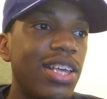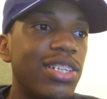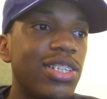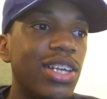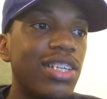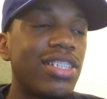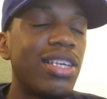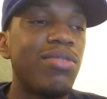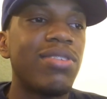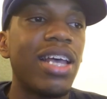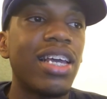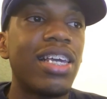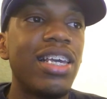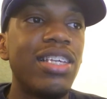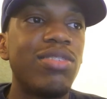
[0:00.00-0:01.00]
So it seems
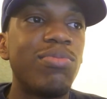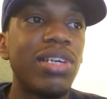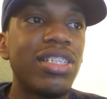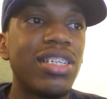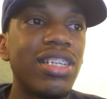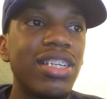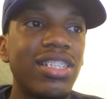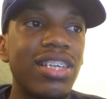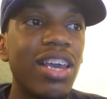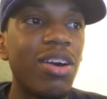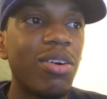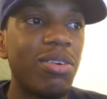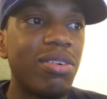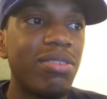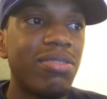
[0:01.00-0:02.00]
like he's missing his girl.